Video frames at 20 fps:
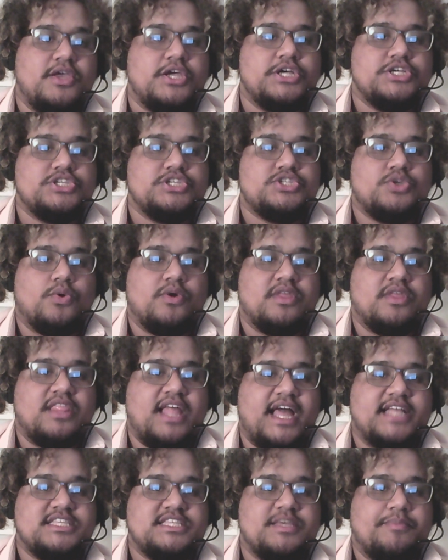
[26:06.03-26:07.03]
Sora
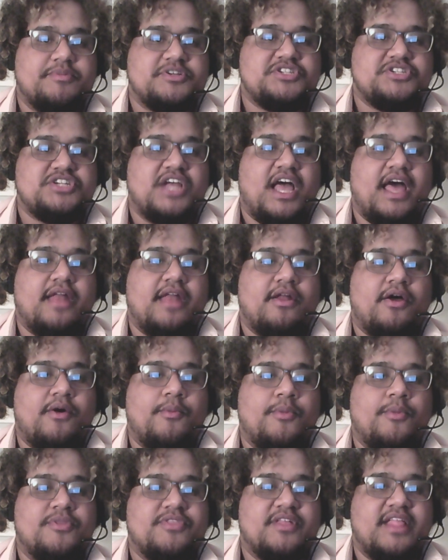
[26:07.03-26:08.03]
lines up a shot
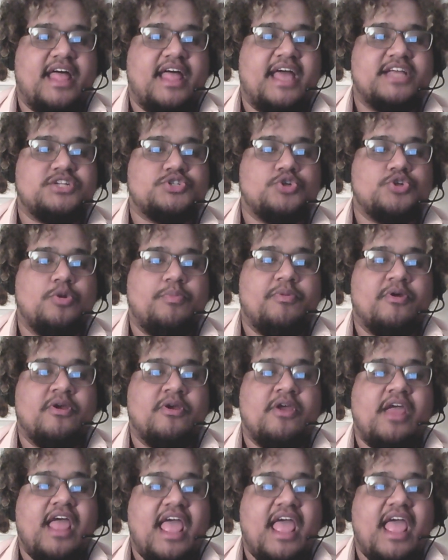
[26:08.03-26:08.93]
with the last trooper